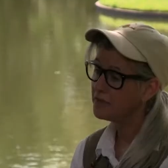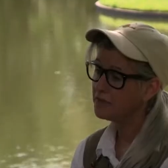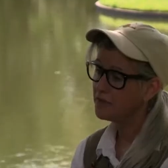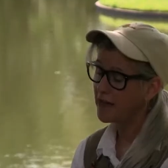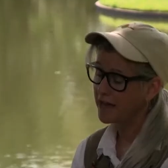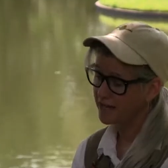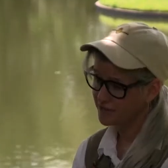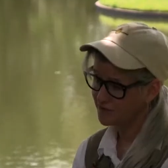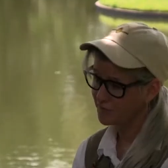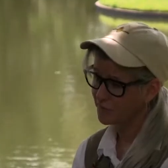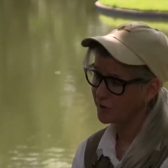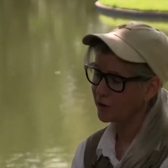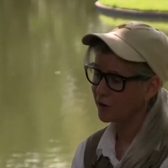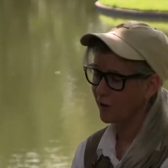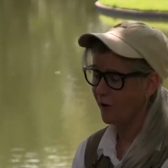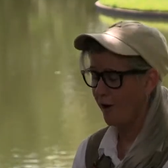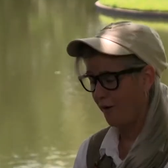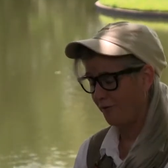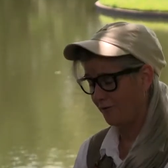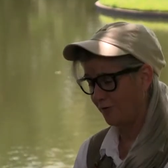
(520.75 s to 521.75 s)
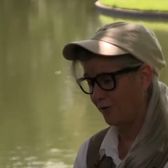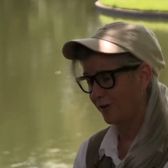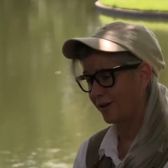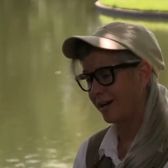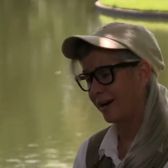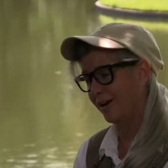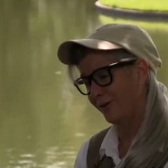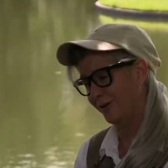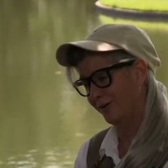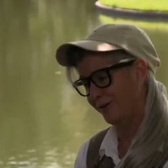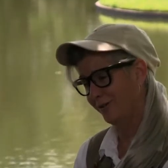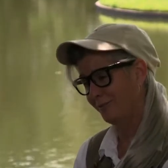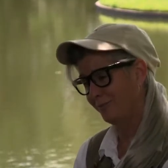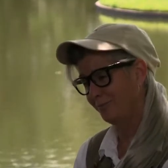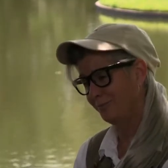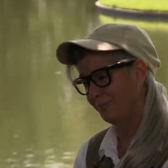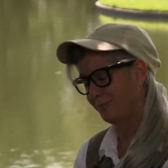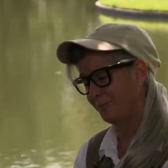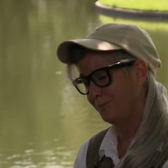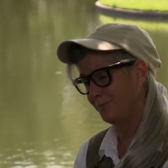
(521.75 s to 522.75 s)
Thanks for the offer, Carol,
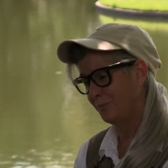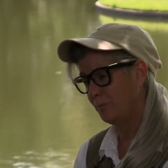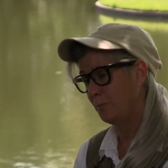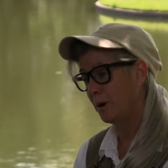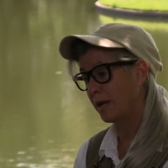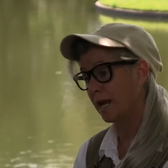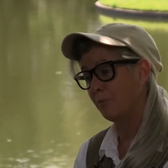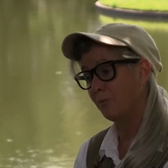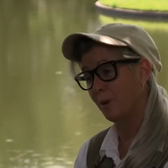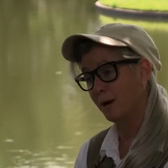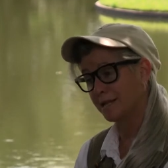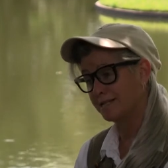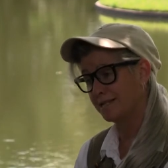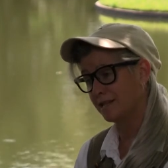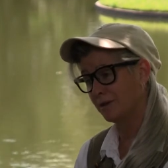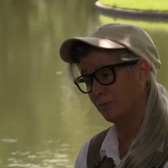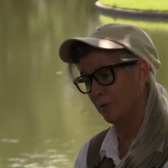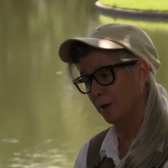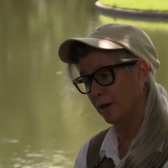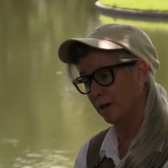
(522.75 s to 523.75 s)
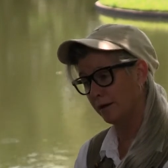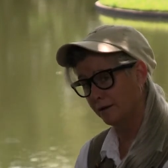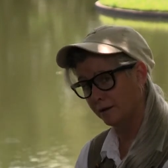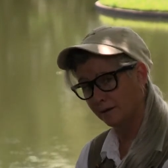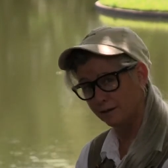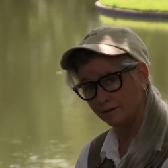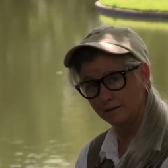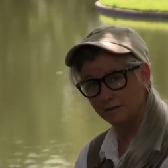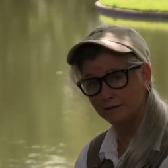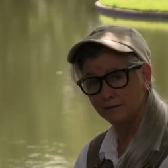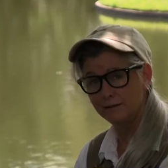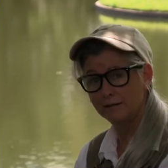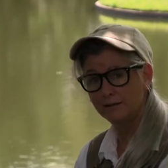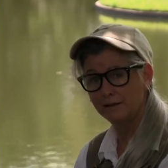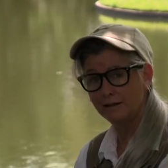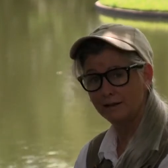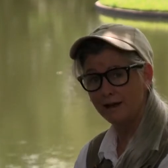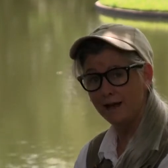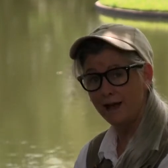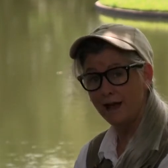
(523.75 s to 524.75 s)
but I must admit,
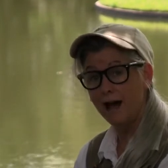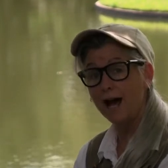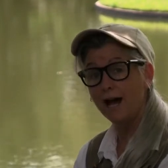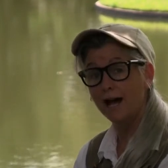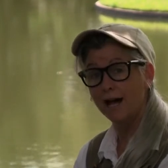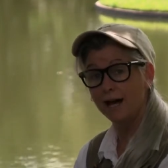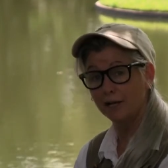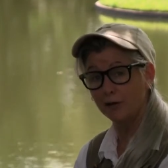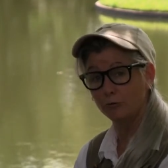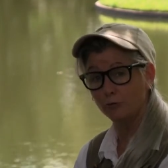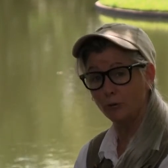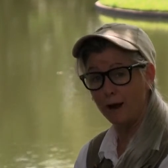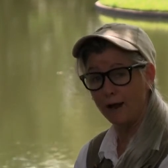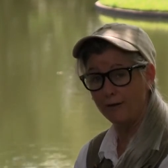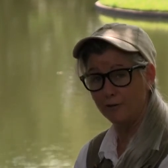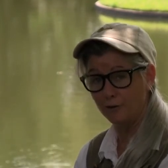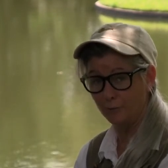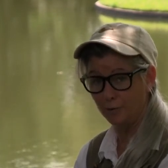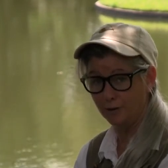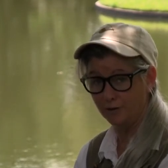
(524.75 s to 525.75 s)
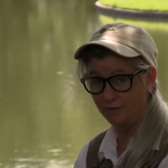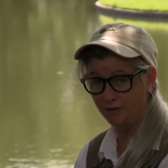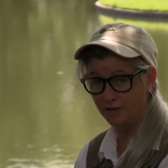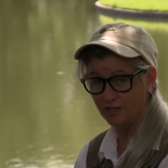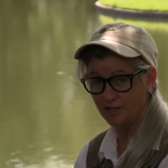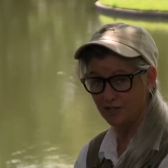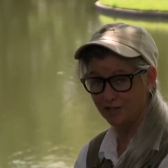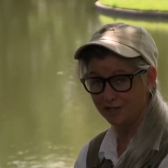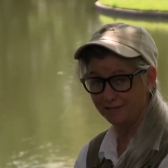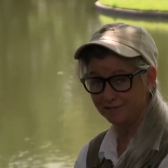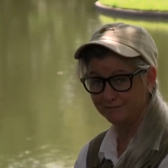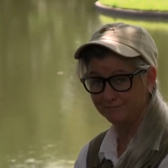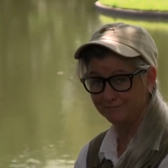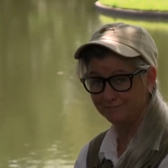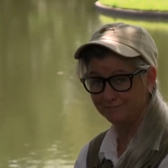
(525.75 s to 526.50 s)
I'd rather be fishing.